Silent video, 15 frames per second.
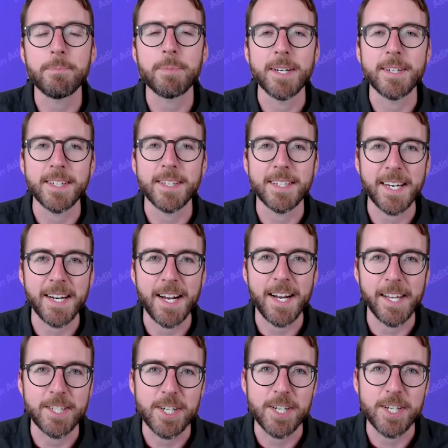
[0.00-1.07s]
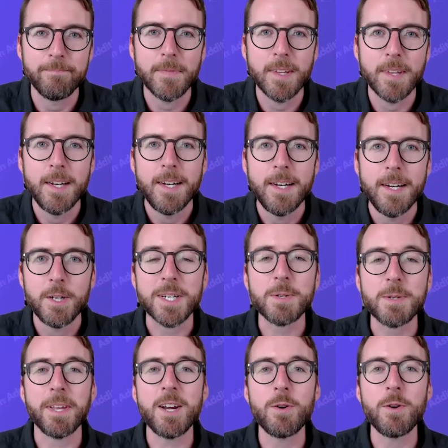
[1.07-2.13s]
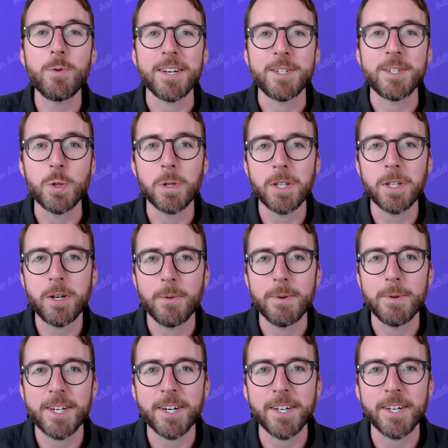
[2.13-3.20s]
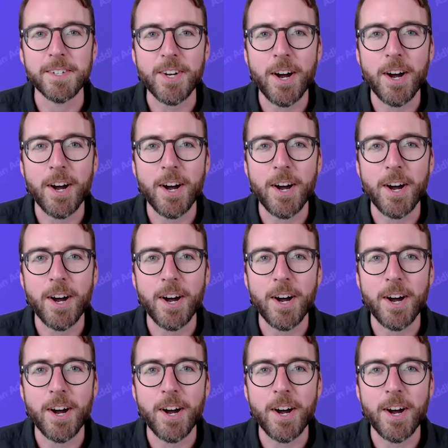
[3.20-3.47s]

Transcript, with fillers: printing technology. To explain what dual cure materials